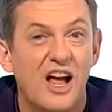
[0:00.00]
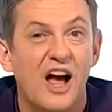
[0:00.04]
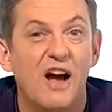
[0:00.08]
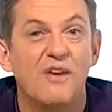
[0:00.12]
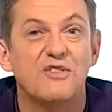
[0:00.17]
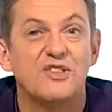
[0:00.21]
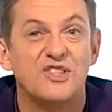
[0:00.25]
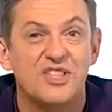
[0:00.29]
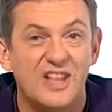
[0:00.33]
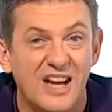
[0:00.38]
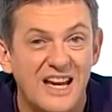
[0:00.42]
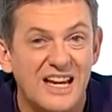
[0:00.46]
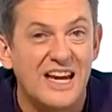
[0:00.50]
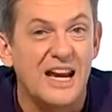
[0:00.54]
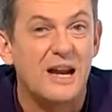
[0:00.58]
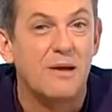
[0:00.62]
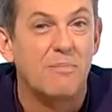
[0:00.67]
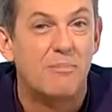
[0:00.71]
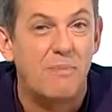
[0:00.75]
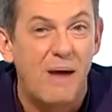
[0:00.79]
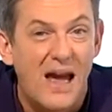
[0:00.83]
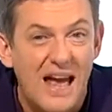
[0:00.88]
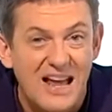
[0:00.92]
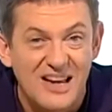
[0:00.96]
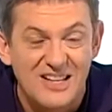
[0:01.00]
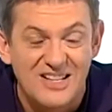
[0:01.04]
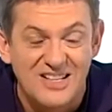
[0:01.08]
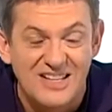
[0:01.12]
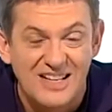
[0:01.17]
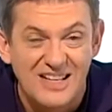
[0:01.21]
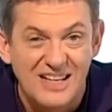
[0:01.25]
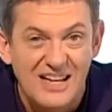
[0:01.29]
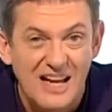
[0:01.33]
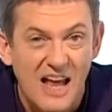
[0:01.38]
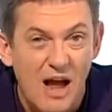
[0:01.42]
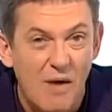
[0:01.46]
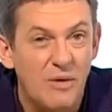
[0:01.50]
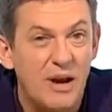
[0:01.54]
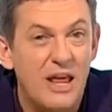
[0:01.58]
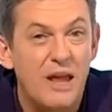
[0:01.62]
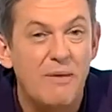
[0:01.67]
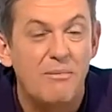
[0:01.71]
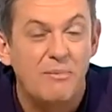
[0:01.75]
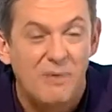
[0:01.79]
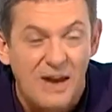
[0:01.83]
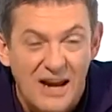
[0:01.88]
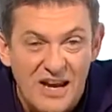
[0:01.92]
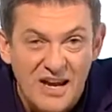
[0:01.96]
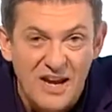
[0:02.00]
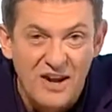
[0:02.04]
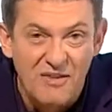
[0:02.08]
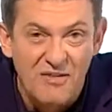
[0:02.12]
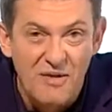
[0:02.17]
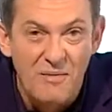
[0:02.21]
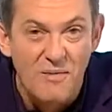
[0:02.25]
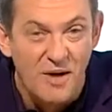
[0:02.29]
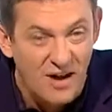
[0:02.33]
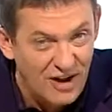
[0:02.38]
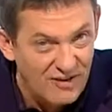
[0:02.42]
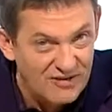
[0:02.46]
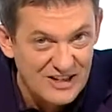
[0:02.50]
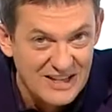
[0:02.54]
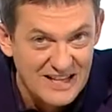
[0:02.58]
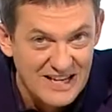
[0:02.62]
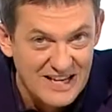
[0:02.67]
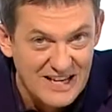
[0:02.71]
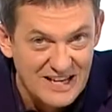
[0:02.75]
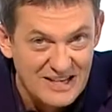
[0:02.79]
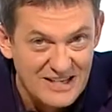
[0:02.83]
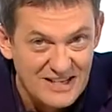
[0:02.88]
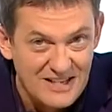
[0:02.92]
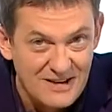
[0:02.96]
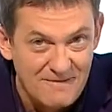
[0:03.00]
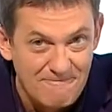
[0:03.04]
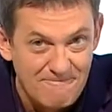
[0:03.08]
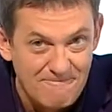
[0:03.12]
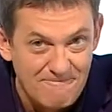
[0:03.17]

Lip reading: of psychic pets. And we'll hear plenty of them after these.